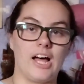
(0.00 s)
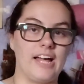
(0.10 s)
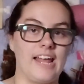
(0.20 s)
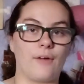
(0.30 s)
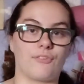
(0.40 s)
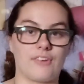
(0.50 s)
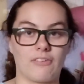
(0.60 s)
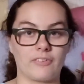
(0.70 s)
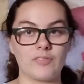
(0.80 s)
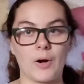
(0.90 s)
announced
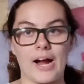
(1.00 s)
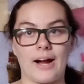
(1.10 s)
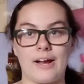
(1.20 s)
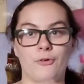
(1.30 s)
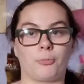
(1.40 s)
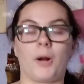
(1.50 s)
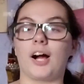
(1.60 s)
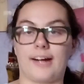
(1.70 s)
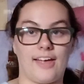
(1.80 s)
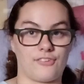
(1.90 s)
everywhere, it was
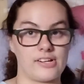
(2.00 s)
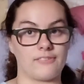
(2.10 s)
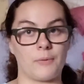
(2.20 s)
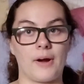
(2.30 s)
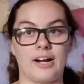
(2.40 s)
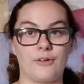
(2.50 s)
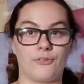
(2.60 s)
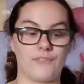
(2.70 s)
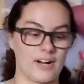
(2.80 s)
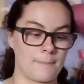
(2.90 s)
broadcasted everywhere, and it
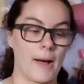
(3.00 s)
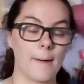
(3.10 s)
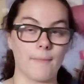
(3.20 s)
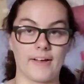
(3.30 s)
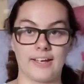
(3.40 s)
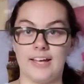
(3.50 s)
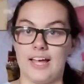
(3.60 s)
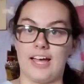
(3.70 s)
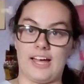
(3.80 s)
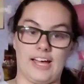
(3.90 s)
was very public,
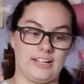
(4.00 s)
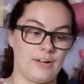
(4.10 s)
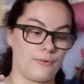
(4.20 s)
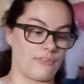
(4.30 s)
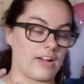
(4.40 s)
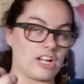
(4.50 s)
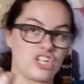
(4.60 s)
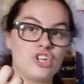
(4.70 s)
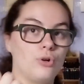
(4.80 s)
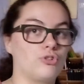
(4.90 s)
and it was like a
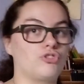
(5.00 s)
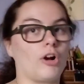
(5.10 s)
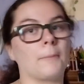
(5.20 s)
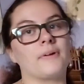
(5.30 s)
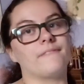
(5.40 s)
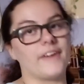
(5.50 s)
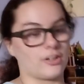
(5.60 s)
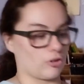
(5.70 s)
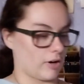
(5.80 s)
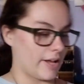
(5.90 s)
huge German
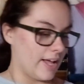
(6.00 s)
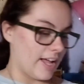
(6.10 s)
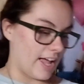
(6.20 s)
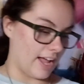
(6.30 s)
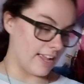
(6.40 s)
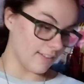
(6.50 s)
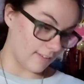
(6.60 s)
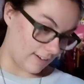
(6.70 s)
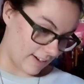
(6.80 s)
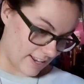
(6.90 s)
victory.
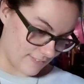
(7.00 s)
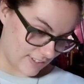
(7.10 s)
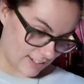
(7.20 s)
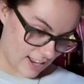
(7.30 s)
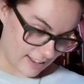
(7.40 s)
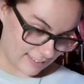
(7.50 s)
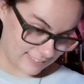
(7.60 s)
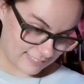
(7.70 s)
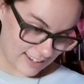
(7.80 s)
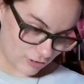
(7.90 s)
Hitler even
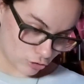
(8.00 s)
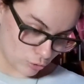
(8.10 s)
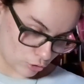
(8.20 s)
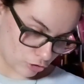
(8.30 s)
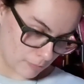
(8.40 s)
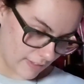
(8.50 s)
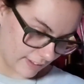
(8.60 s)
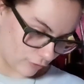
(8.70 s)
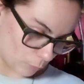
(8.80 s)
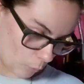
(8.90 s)
sent to
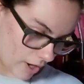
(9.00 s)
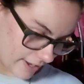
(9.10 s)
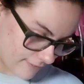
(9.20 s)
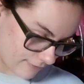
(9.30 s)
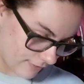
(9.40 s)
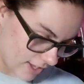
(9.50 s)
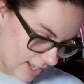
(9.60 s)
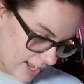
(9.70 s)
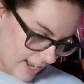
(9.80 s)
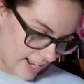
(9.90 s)
Schmeling's wife
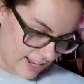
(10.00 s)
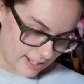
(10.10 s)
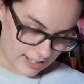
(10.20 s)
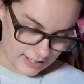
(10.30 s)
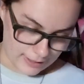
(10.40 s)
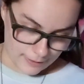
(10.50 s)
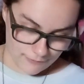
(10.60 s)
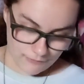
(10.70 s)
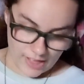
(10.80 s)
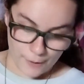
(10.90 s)
a
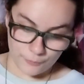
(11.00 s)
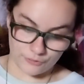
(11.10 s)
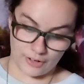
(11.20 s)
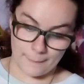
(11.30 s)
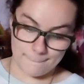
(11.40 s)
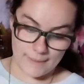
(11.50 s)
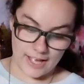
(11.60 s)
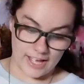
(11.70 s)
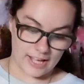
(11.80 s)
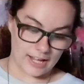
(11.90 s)
flowers and
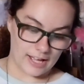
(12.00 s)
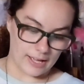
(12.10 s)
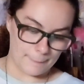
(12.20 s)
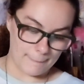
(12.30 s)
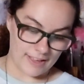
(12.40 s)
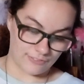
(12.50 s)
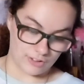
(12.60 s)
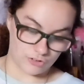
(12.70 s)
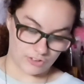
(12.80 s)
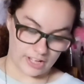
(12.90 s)
a
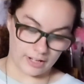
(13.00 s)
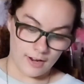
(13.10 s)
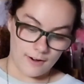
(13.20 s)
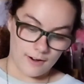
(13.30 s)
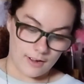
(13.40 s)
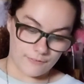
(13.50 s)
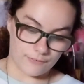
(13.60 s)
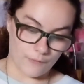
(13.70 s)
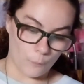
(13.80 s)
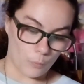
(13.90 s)
message saying,
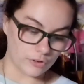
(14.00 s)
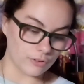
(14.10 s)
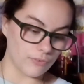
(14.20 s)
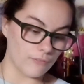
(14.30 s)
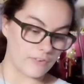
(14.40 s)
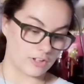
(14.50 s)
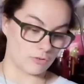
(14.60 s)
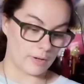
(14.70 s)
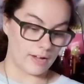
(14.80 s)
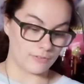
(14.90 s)
"For the wonderful
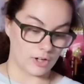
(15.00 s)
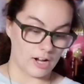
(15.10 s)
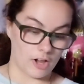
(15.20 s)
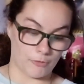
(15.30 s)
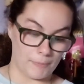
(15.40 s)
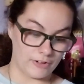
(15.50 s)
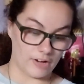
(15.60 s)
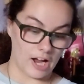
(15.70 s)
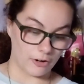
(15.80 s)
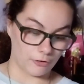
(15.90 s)
victory of your husband,
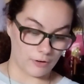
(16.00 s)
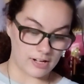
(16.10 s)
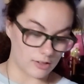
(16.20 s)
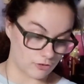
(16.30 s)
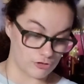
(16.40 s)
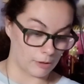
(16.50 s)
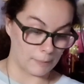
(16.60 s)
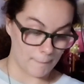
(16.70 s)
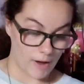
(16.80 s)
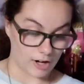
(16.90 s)
our greatest
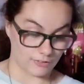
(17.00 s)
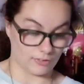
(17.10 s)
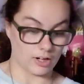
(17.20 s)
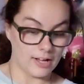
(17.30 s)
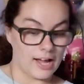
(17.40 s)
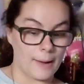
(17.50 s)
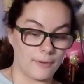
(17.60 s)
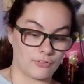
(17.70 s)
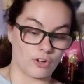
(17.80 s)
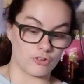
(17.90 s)
German boxer, I
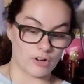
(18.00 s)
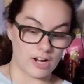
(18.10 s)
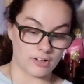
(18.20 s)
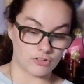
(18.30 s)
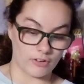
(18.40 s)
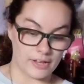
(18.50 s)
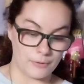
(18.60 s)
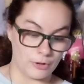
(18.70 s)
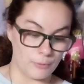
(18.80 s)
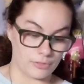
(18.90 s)
must
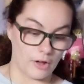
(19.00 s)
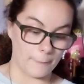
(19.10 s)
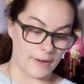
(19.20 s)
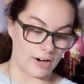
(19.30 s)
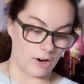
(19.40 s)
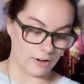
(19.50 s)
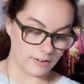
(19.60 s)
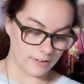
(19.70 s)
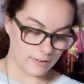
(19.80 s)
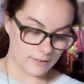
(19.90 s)
congratulate you with all my
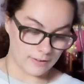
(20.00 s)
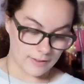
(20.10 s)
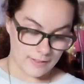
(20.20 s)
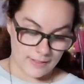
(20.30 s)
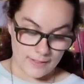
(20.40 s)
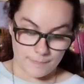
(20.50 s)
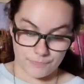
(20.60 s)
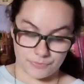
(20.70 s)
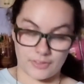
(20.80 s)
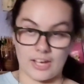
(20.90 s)
heart."
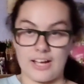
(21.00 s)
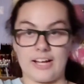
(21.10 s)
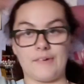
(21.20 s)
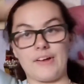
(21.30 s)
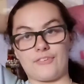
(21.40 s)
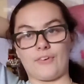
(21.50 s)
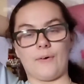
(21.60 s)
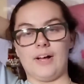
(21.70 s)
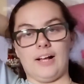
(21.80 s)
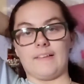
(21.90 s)
Anyway,
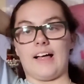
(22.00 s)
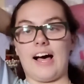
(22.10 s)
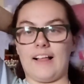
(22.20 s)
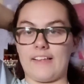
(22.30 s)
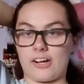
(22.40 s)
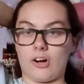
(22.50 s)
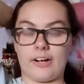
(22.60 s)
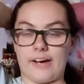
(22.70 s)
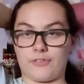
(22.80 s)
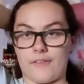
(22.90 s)
so later
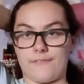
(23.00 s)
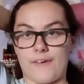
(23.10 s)
on after the